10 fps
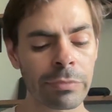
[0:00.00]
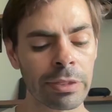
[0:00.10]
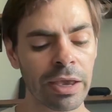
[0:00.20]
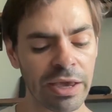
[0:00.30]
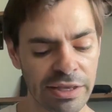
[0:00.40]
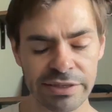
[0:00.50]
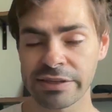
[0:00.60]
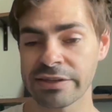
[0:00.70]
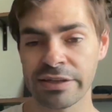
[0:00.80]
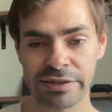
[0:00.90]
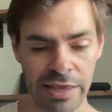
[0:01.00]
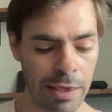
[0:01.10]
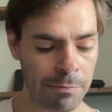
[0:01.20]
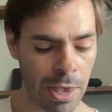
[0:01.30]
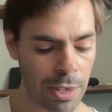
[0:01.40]
it's the
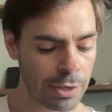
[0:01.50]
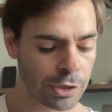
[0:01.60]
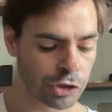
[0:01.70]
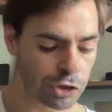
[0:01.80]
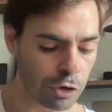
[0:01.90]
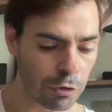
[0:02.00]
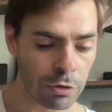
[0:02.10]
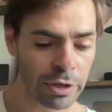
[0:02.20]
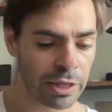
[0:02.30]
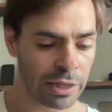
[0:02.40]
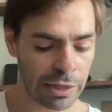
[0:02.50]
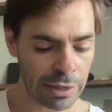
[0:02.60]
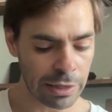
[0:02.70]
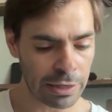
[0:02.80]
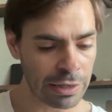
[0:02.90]
same. So
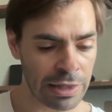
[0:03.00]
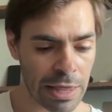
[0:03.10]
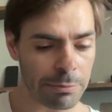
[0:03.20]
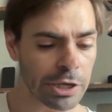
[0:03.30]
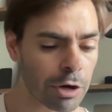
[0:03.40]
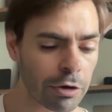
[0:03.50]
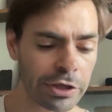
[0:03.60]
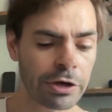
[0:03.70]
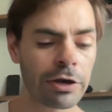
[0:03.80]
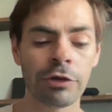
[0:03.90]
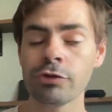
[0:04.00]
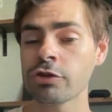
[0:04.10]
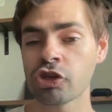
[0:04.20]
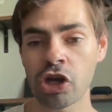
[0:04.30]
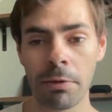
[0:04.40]
let me go here and do
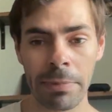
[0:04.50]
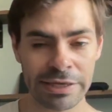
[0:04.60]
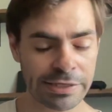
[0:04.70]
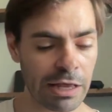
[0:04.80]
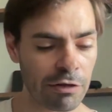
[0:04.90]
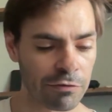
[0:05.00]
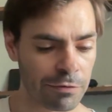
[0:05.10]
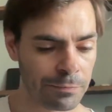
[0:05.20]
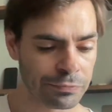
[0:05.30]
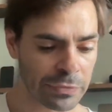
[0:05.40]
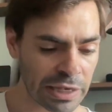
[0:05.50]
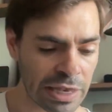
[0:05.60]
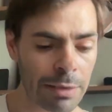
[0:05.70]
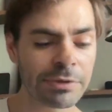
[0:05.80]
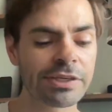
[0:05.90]
the job myself.
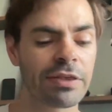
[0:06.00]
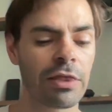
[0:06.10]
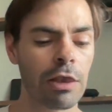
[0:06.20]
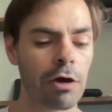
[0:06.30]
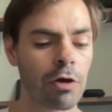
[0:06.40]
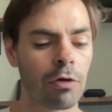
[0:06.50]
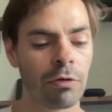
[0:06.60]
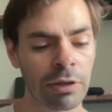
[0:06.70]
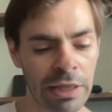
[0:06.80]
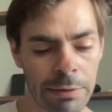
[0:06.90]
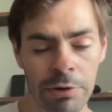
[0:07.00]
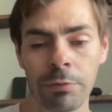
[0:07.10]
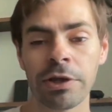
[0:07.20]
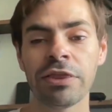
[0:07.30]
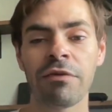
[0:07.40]
Let me see the logo. Let me
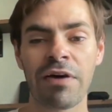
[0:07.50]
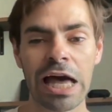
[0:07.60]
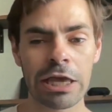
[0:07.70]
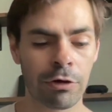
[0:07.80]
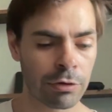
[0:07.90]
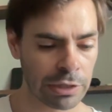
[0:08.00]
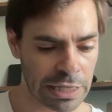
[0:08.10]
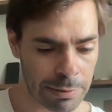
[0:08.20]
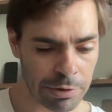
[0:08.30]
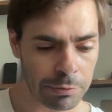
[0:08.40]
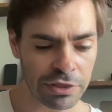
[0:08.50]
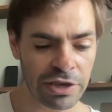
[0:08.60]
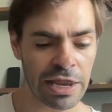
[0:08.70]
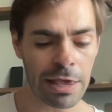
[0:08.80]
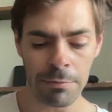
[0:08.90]
read the bio. Let me read the
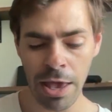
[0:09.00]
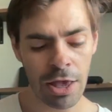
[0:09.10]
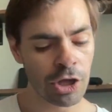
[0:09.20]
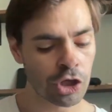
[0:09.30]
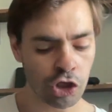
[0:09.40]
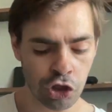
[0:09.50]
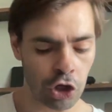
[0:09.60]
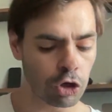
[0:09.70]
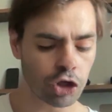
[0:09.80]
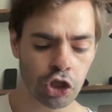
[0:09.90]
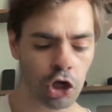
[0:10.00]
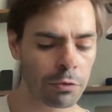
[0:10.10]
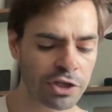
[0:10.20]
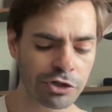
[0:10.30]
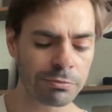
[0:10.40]
name. Don't show
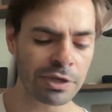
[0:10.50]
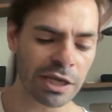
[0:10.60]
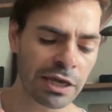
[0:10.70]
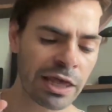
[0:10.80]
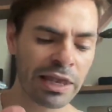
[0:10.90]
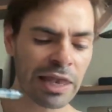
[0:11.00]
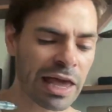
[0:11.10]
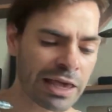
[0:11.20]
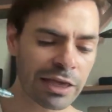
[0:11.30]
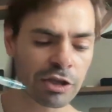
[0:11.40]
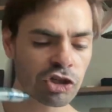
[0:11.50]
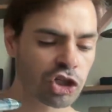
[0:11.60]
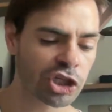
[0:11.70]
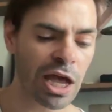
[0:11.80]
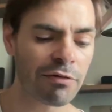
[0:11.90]
it to me and like
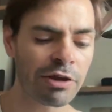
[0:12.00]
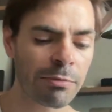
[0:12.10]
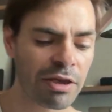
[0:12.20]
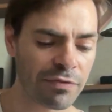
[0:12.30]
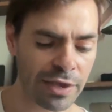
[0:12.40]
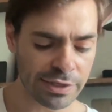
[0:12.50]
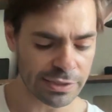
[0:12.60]
shove it in my face